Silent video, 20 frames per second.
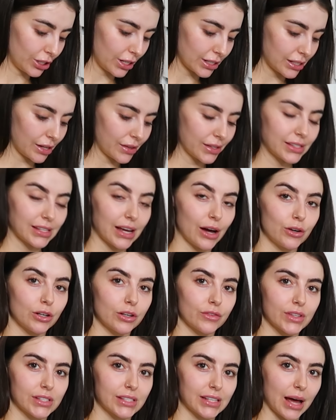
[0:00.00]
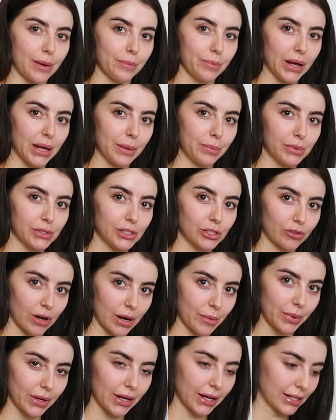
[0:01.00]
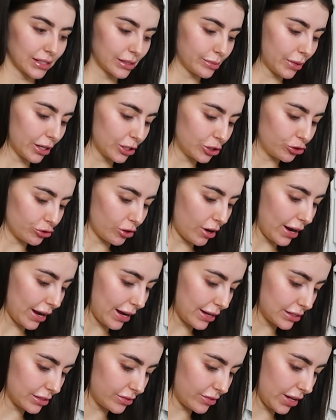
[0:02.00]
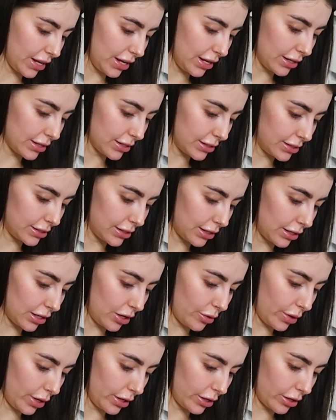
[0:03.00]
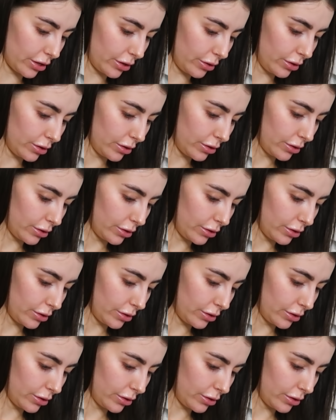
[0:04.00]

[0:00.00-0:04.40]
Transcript: Do you guys like the sound of the sandpaper scraping against my dry ass feet? Because I know I do.